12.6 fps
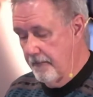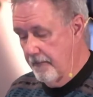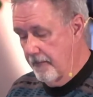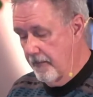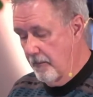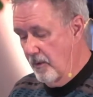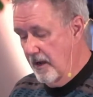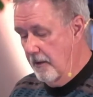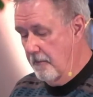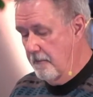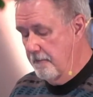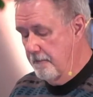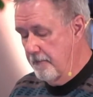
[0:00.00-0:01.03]
Well,
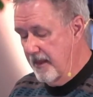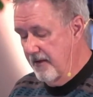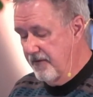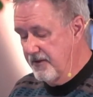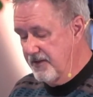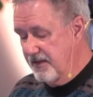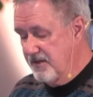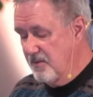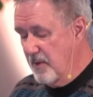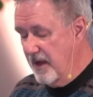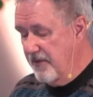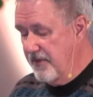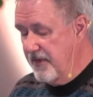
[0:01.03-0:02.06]
if it's such a
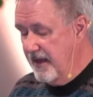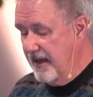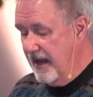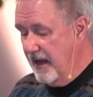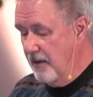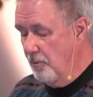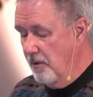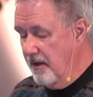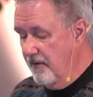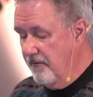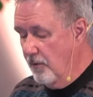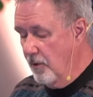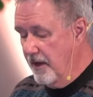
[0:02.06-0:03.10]
bad thing, how do we
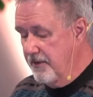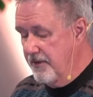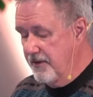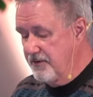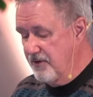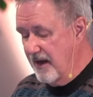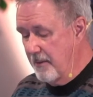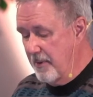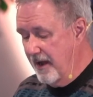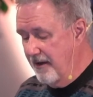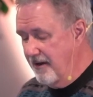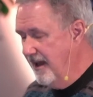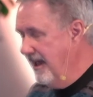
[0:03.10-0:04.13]
avoid the trap?
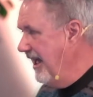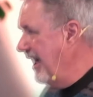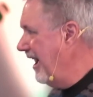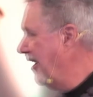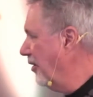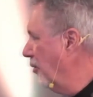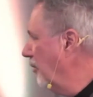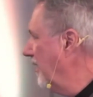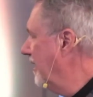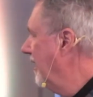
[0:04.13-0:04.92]
How do we